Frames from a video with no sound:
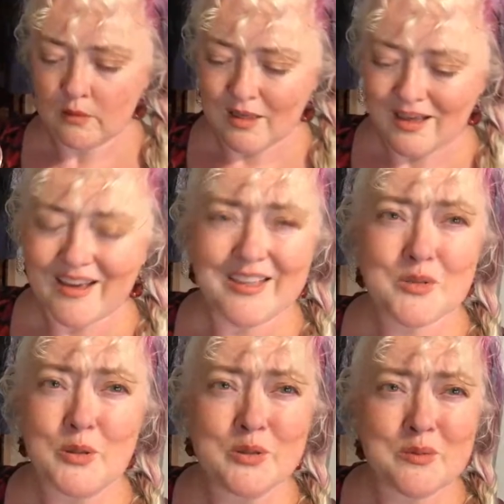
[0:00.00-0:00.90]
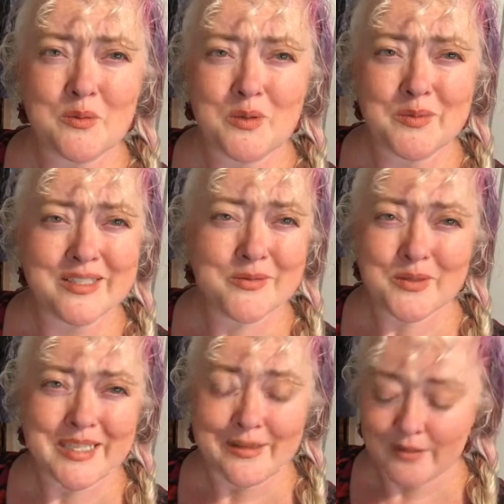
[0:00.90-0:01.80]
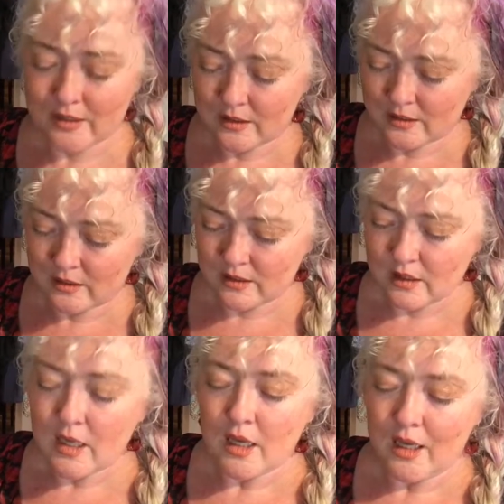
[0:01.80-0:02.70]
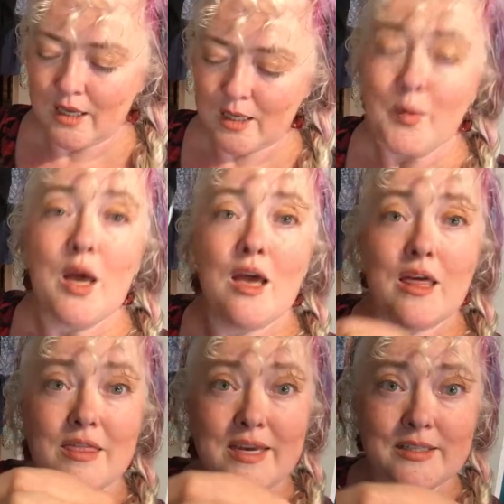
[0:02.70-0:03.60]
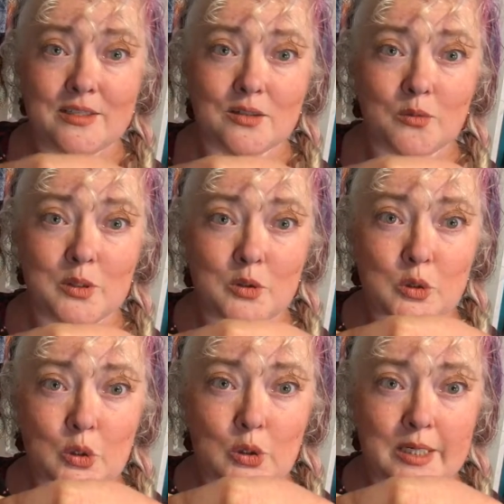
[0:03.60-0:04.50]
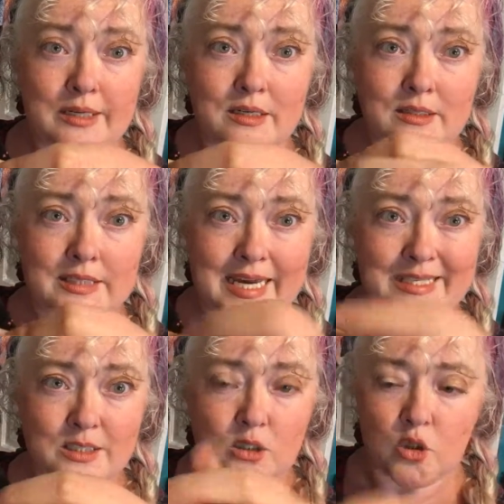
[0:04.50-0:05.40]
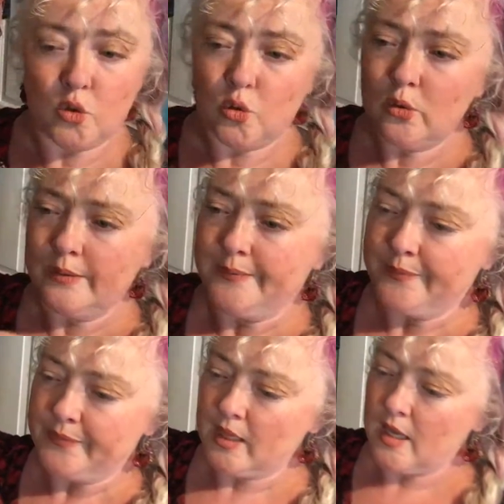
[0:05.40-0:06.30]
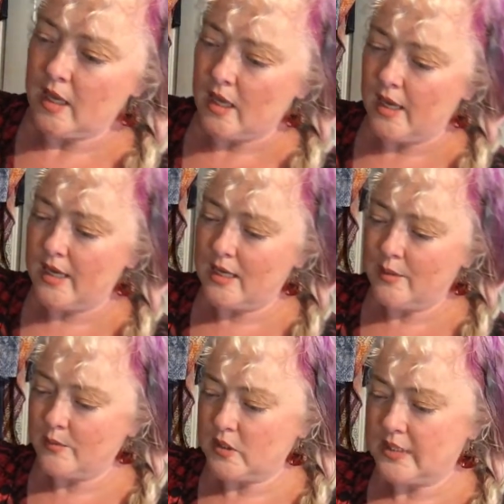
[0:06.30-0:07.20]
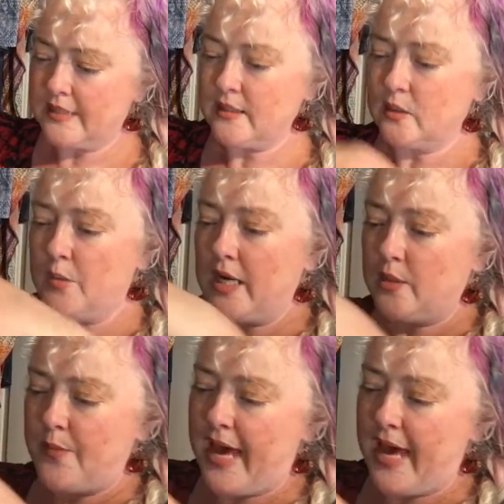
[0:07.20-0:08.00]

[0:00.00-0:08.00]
I suppose I'm a woman, whatever. Um, this was Torrid, size 2. Um, just has a smocked